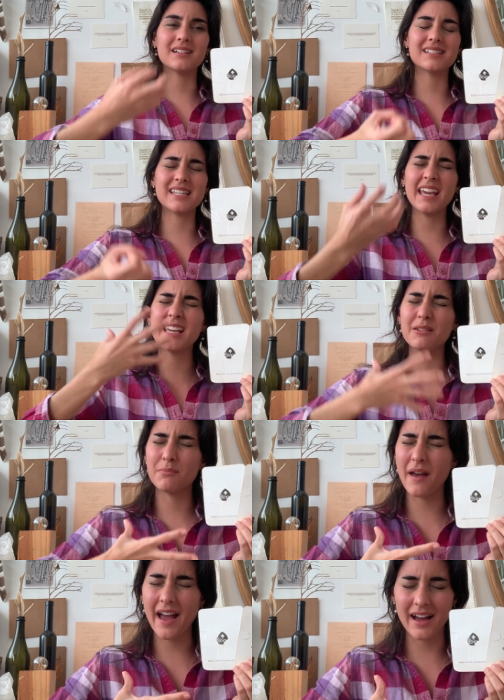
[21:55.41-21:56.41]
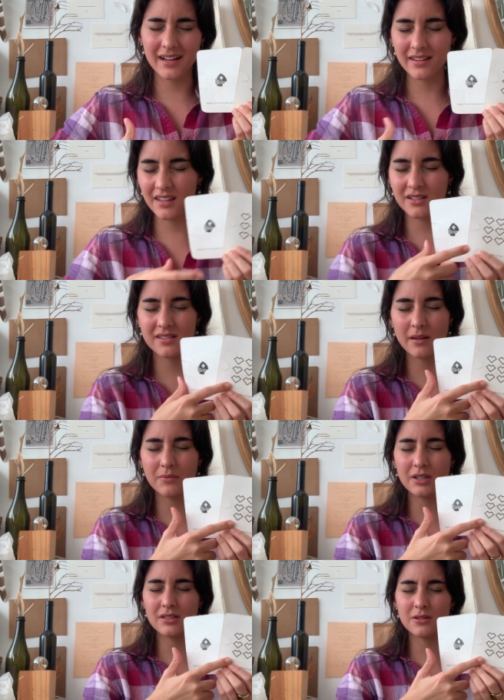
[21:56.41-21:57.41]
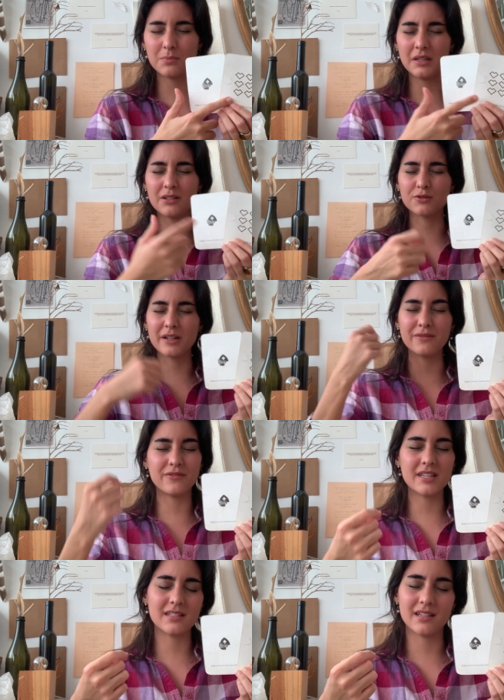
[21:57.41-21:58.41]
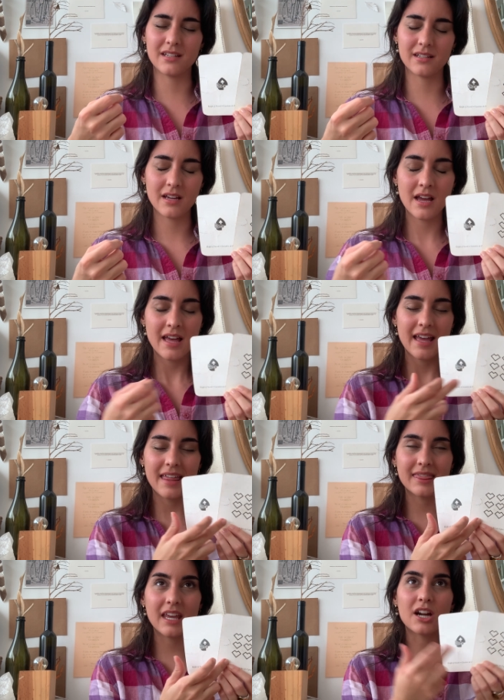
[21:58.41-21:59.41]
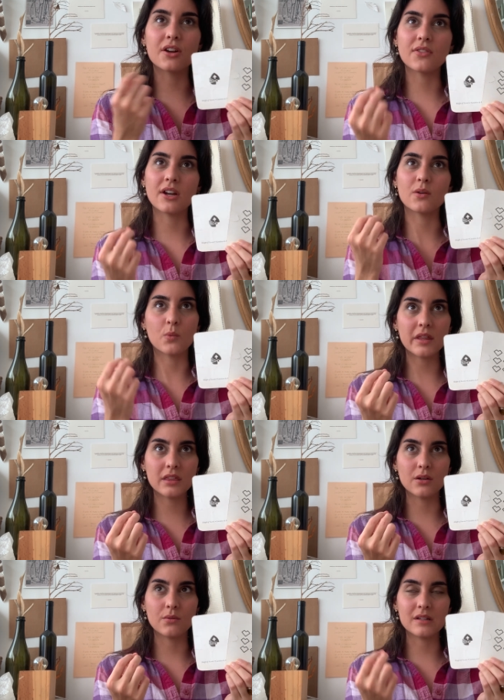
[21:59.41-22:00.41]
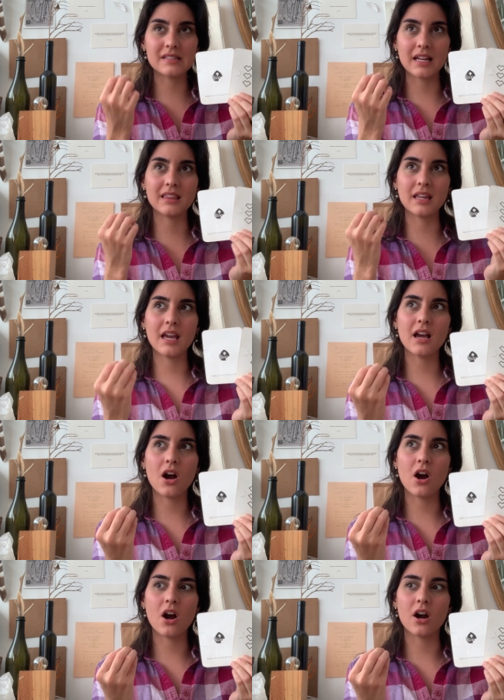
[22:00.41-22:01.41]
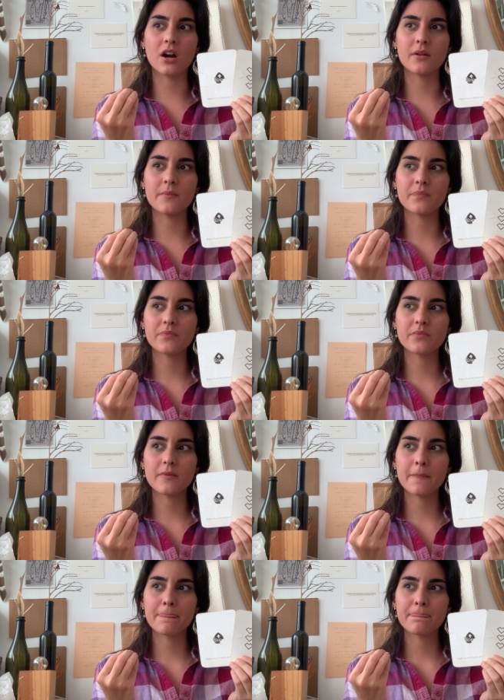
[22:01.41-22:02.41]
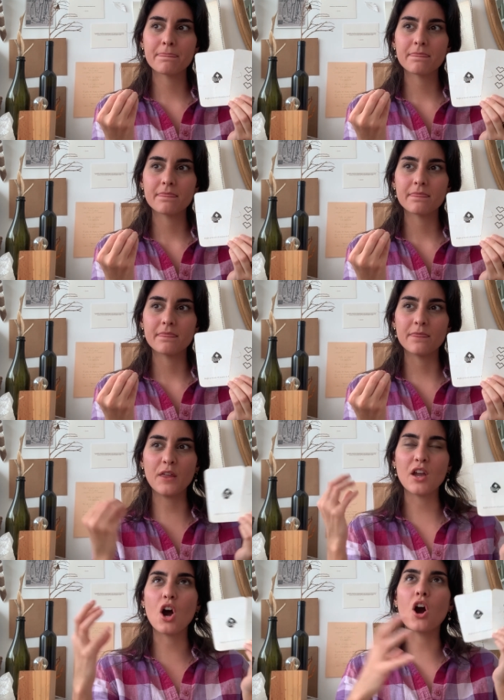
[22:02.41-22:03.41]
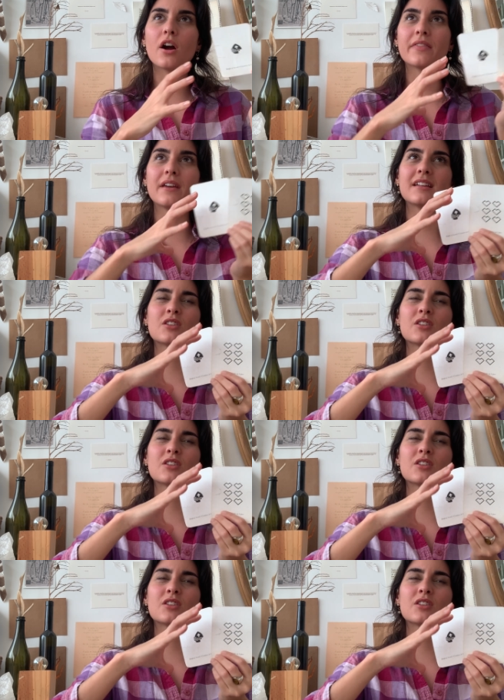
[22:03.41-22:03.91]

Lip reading: taken back. There's something to be revisited, and they are there with you. It's like they are, it's